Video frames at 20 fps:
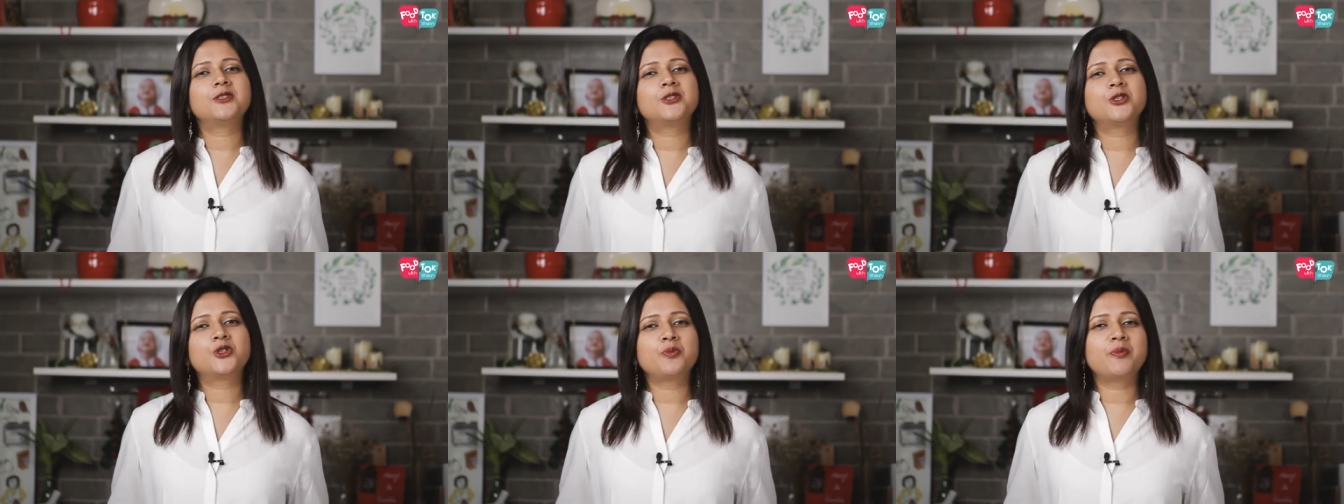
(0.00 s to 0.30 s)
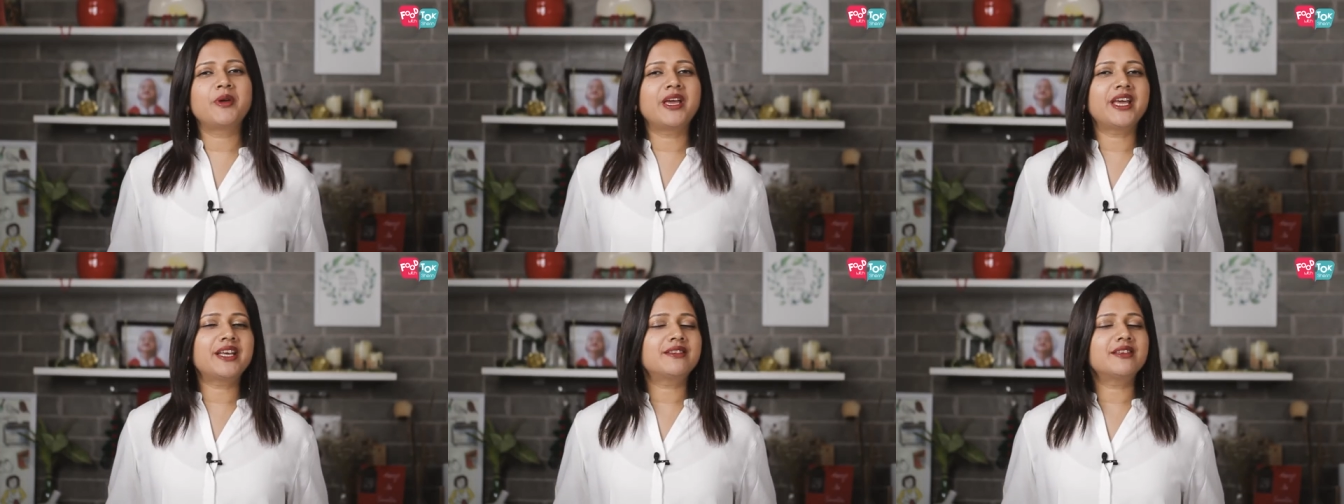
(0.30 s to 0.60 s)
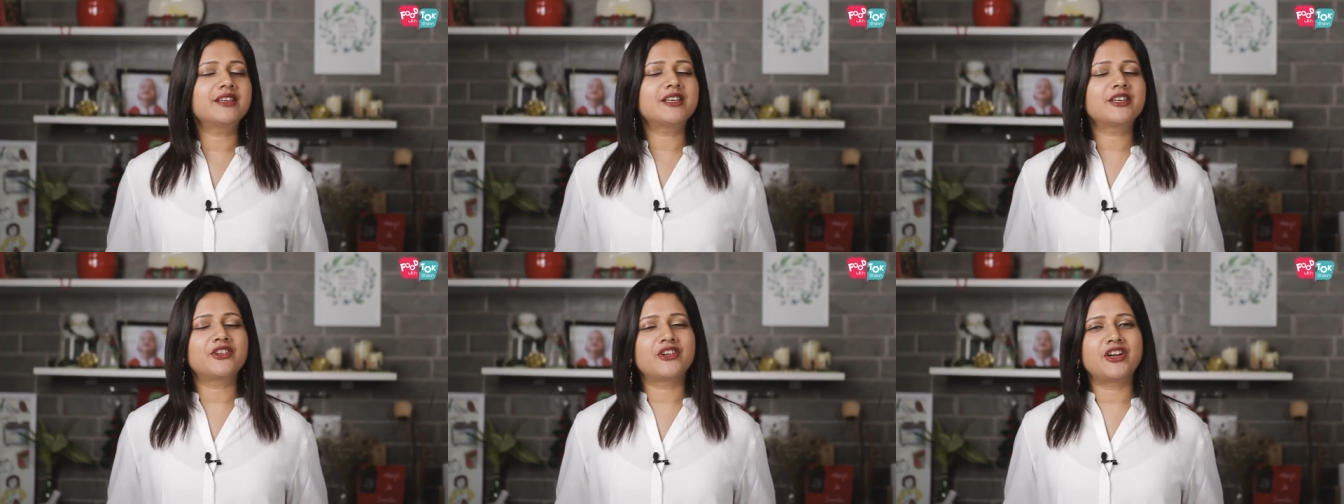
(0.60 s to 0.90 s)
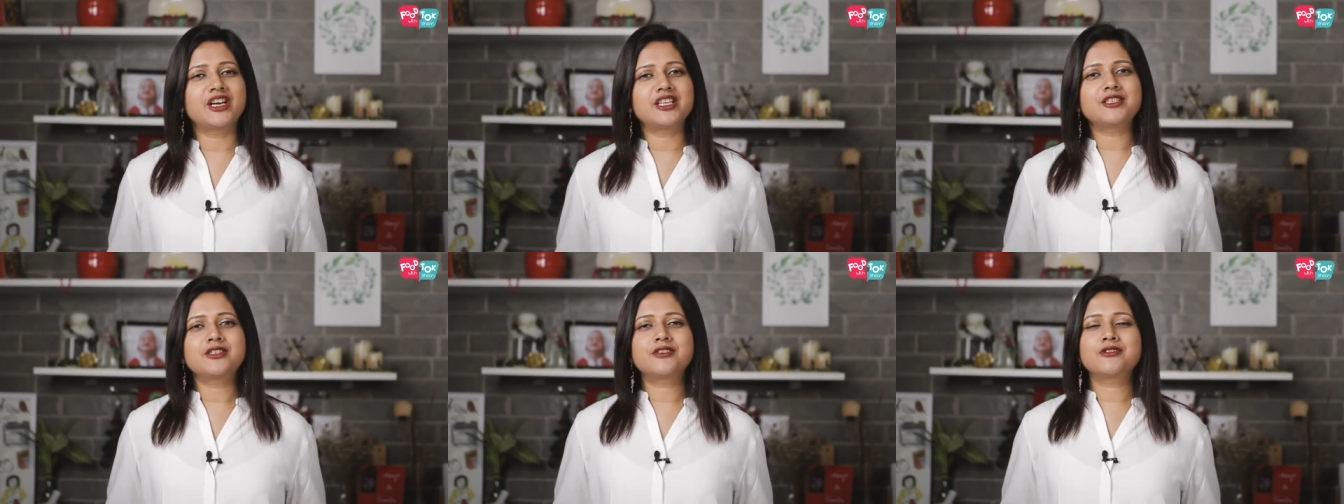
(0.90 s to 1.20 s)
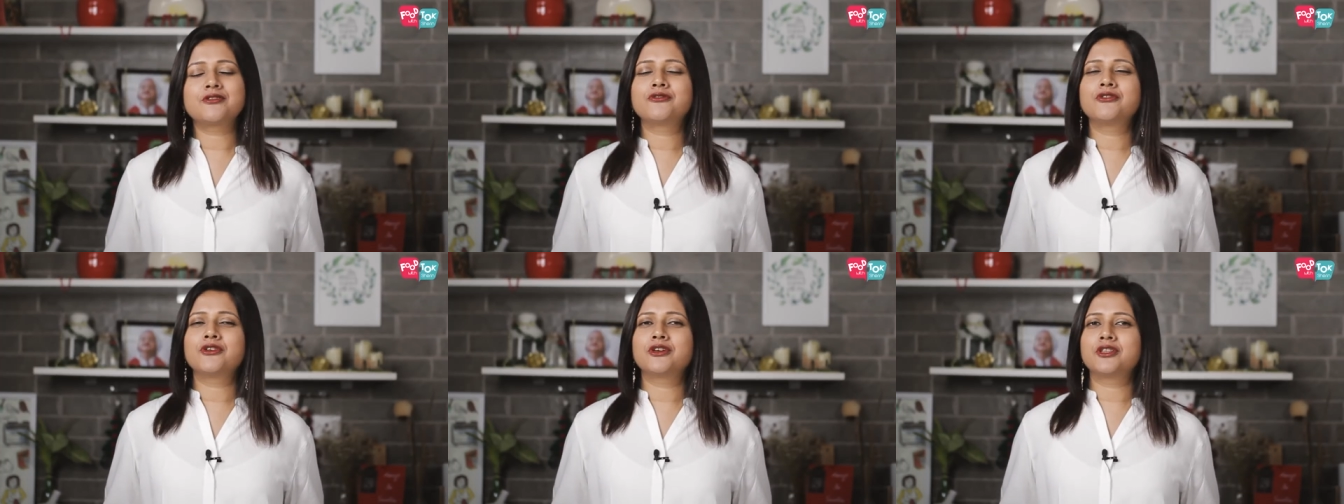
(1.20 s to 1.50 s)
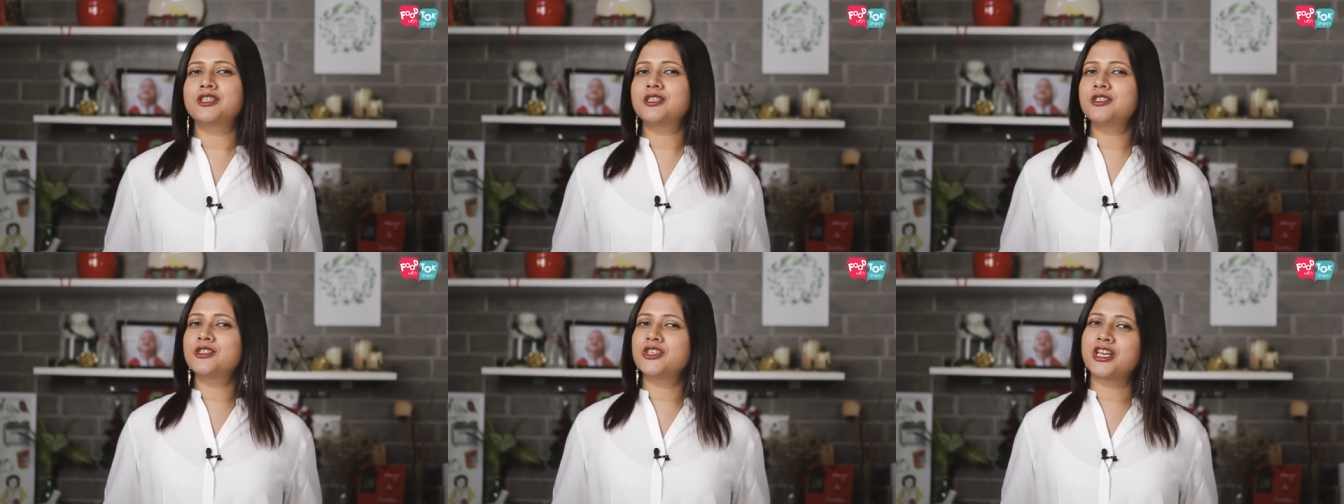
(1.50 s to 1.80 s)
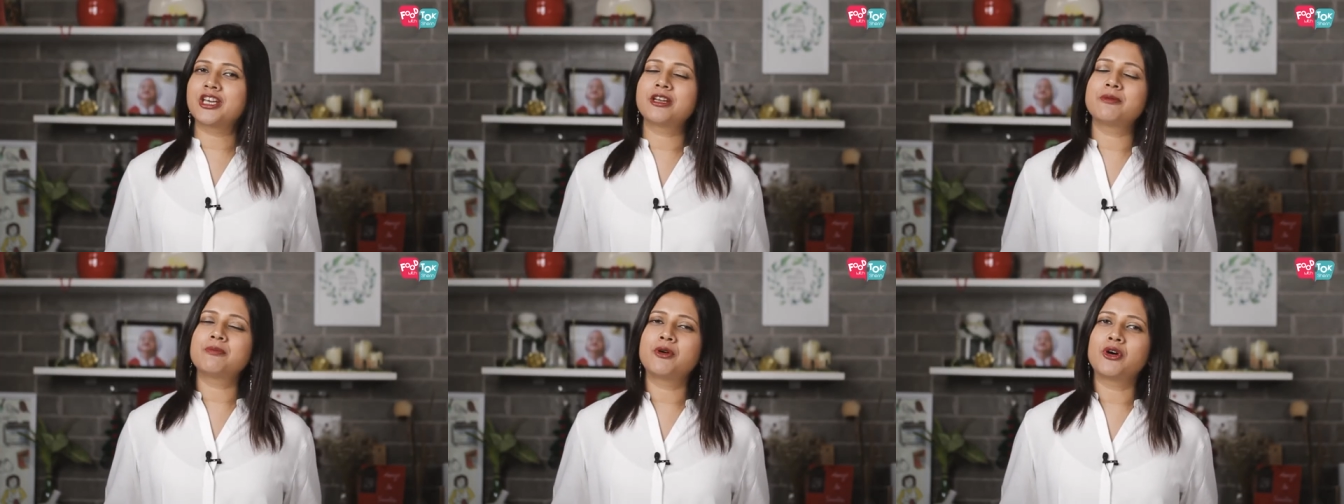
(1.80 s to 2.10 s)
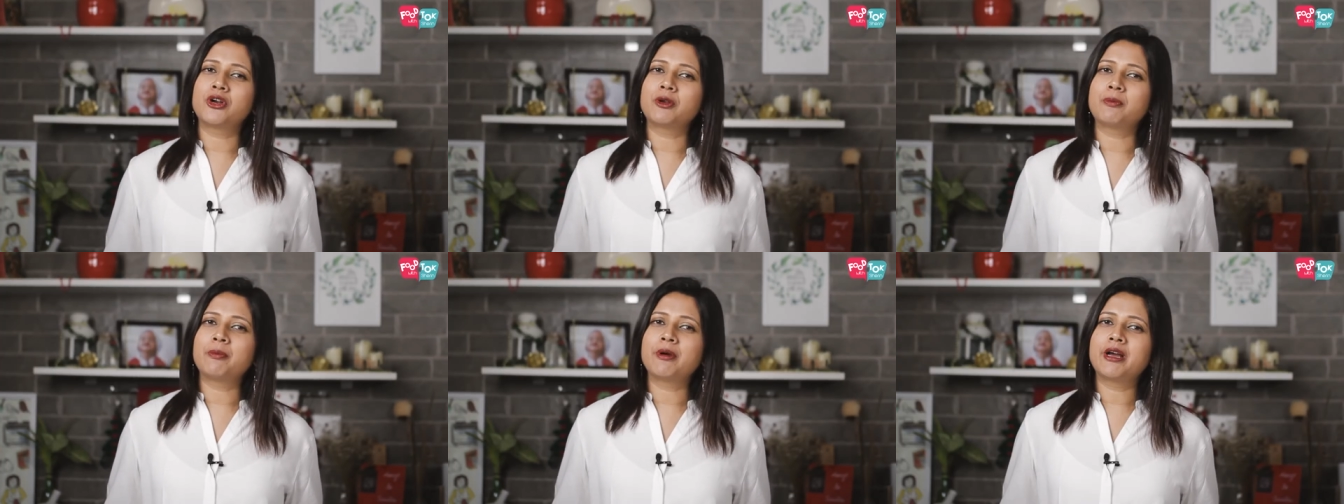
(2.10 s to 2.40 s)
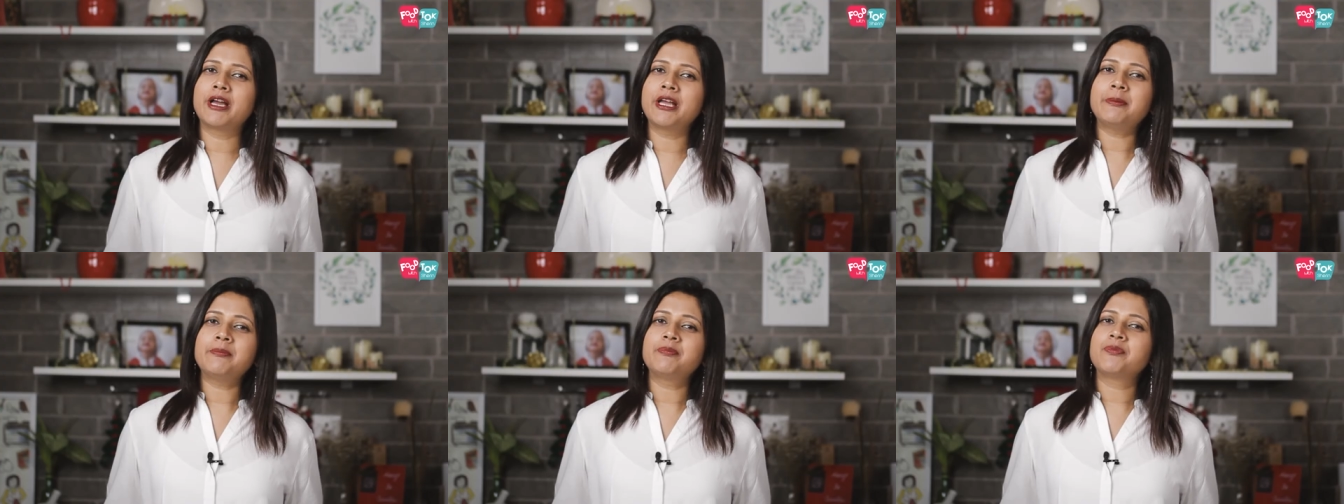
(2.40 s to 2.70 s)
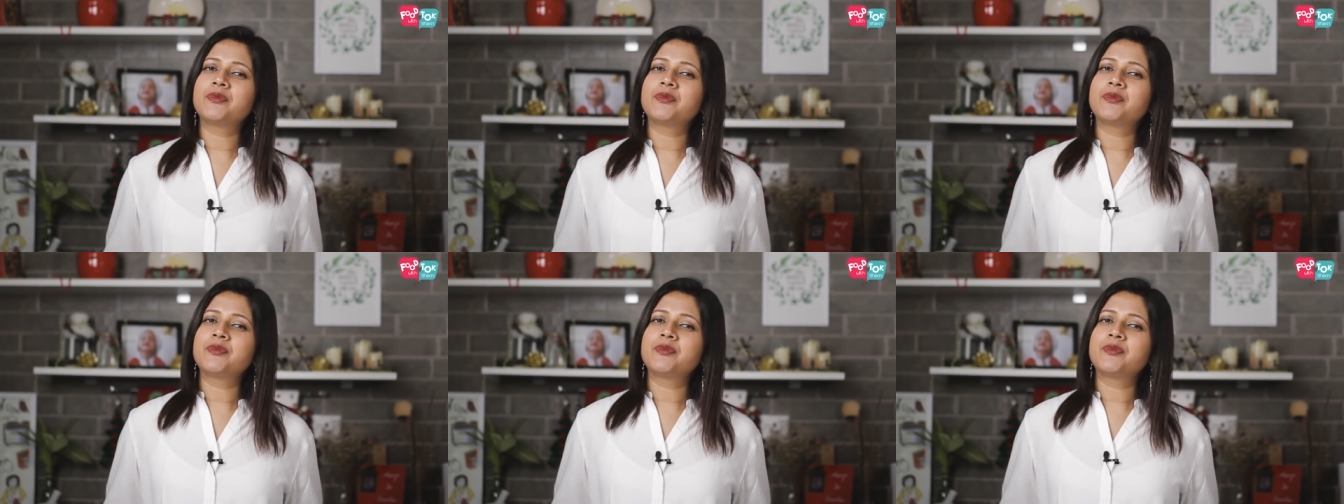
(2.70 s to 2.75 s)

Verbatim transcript: To make the crust for this chicken pot pie,